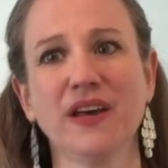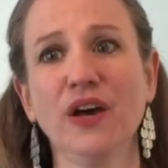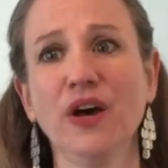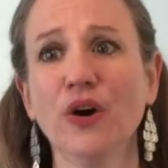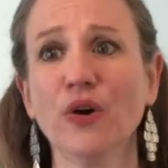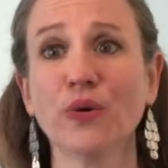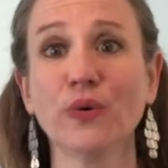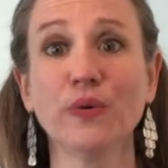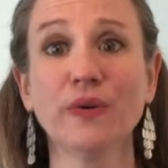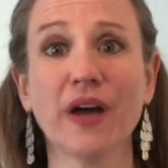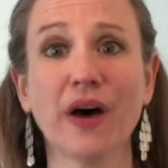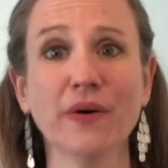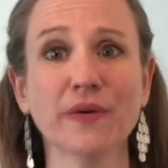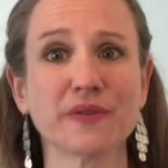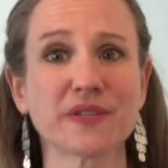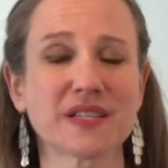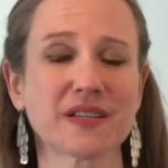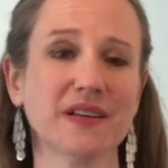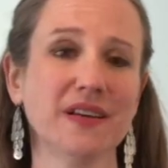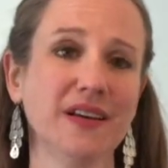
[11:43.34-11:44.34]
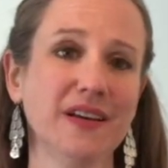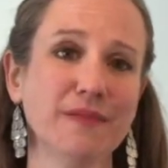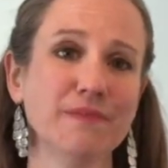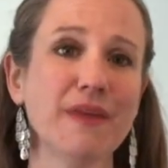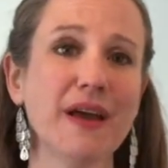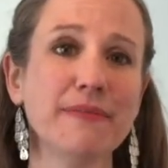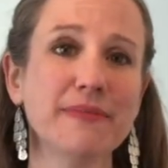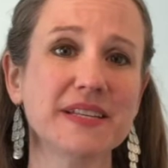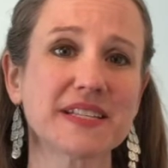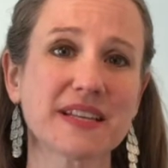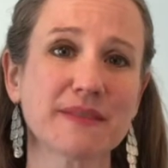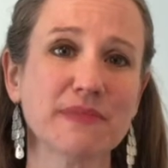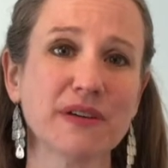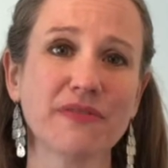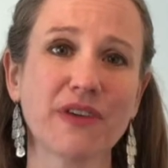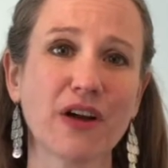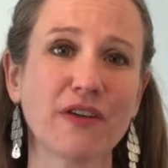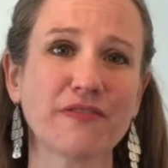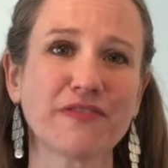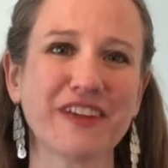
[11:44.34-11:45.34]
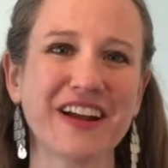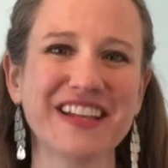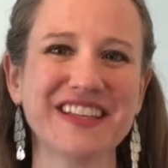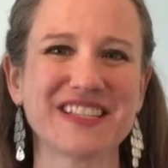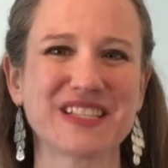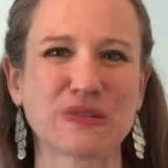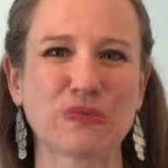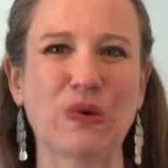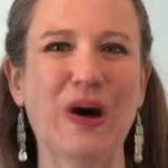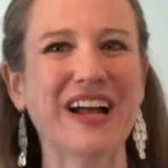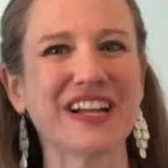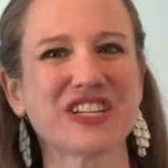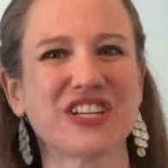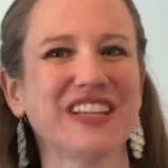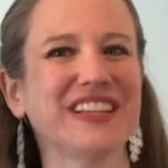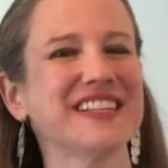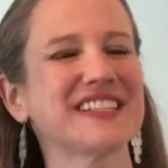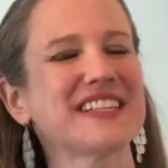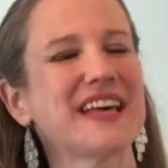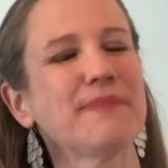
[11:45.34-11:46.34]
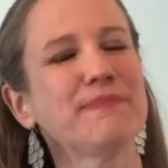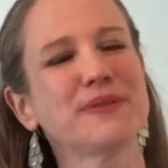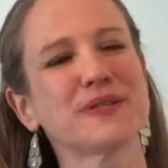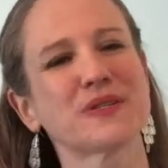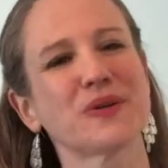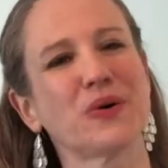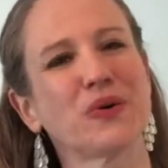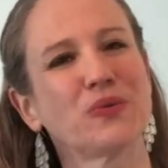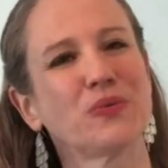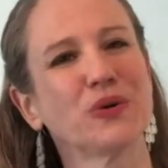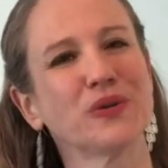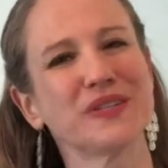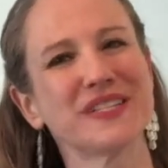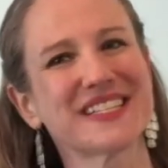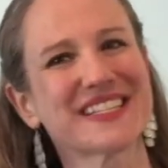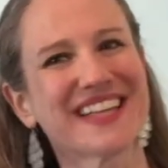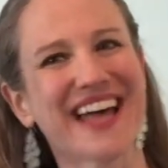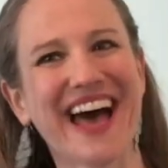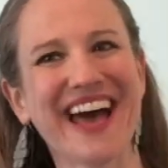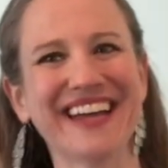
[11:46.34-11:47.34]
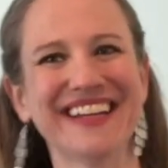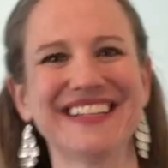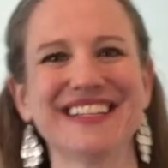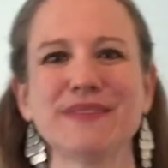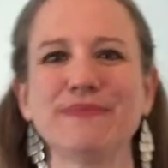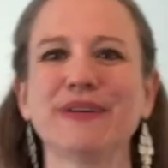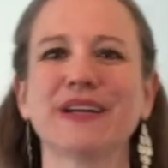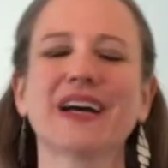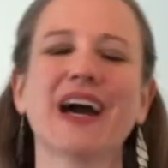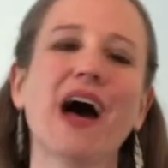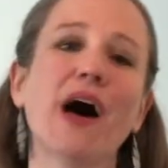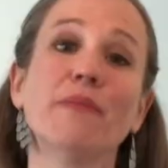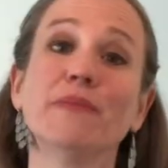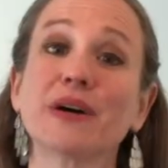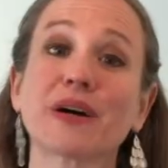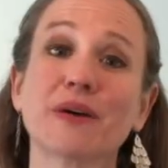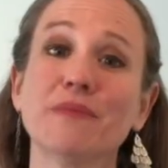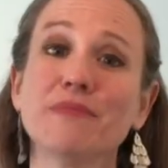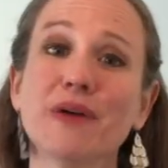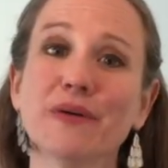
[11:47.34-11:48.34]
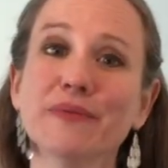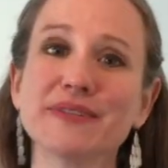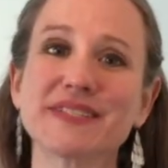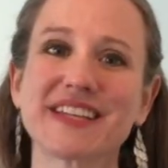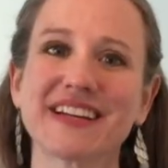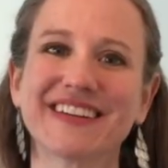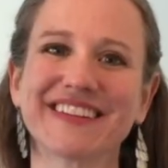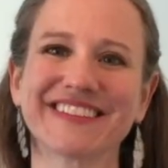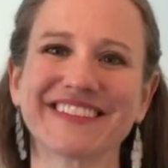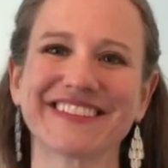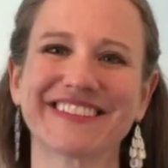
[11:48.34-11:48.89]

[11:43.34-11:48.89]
Who knows? Maybe some of our friends watching this episode will decide to become a composer.